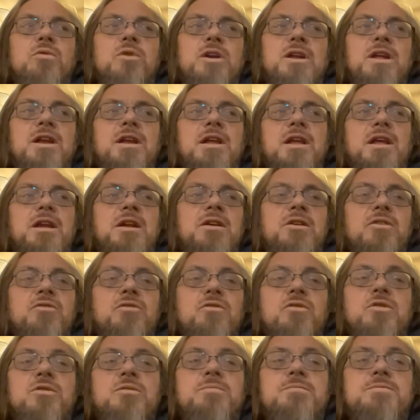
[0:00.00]
working in a
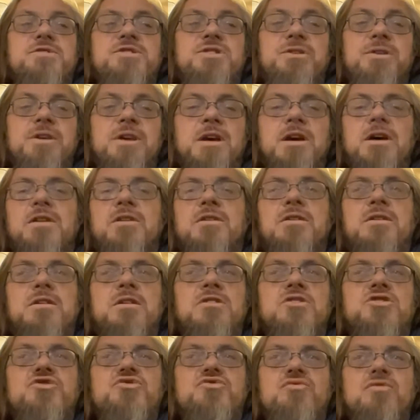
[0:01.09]
group
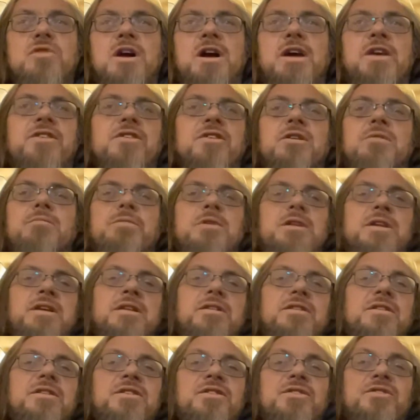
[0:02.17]
together trying to
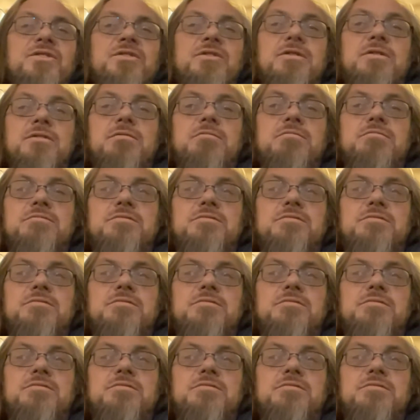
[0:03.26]
complete this